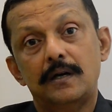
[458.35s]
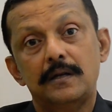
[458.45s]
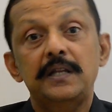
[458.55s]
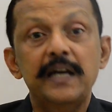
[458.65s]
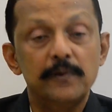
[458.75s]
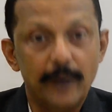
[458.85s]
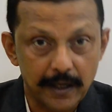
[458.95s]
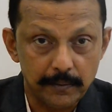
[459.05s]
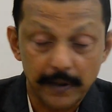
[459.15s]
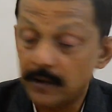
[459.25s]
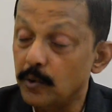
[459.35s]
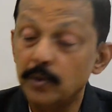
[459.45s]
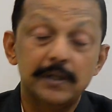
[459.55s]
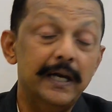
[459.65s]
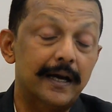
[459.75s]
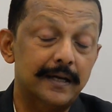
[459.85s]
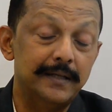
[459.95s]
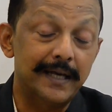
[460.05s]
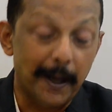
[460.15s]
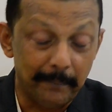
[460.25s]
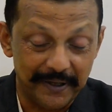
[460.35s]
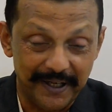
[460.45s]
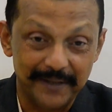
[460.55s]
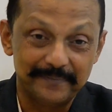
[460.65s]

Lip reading: the environment, to the company.